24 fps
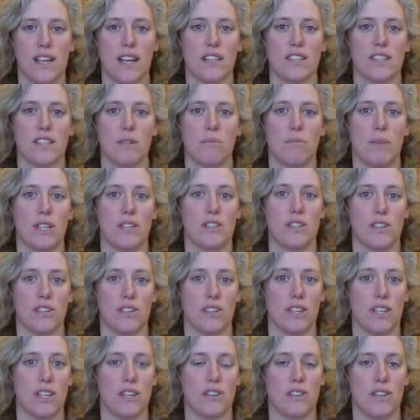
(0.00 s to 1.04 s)
it's actually much
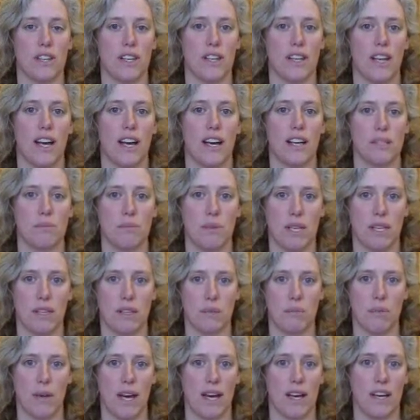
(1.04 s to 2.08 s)
earlier than it has been in
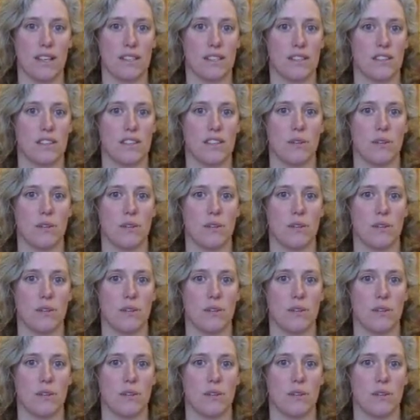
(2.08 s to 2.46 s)
the past.